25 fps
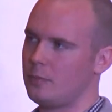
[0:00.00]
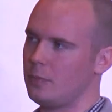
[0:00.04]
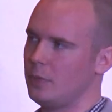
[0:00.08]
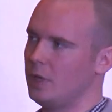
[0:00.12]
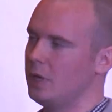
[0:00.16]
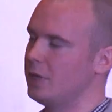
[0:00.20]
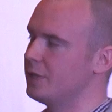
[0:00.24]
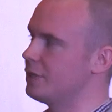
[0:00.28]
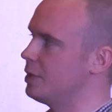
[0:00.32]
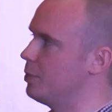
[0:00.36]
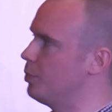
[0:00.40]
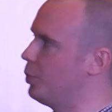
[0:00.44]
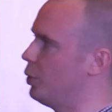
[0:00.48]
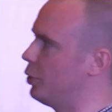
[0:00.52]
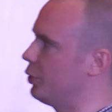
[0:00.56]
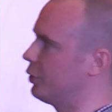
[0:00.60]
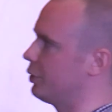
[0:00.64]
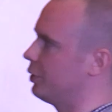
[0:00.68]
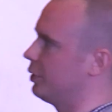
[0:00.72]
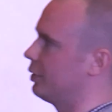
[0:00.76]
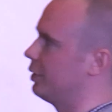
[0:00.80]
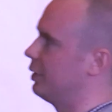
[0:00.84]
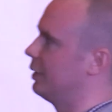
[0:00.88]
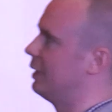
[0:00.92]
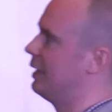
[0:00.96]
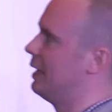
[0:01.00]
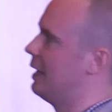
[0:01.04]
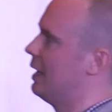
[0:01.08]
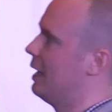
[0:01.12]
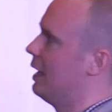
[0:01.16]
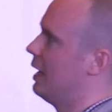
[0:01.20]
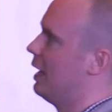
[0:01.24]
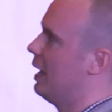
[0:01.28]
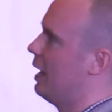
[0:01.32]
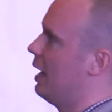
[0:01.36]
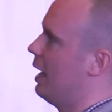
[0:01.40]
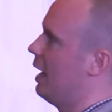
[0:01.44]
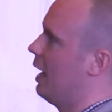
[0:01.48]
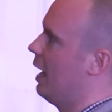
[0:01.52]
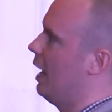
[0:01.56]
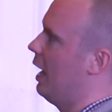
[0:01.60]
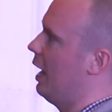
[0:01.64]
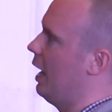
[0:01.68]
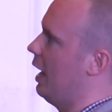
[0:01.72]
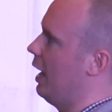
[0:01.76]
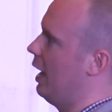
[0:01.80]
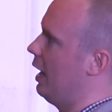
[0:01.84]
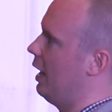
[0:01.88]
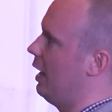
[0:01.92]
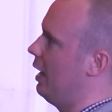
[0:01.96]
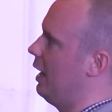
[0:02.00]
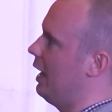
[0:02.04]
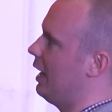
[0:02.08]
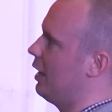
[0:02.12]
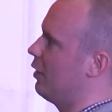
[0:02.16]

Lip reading: is important. Lack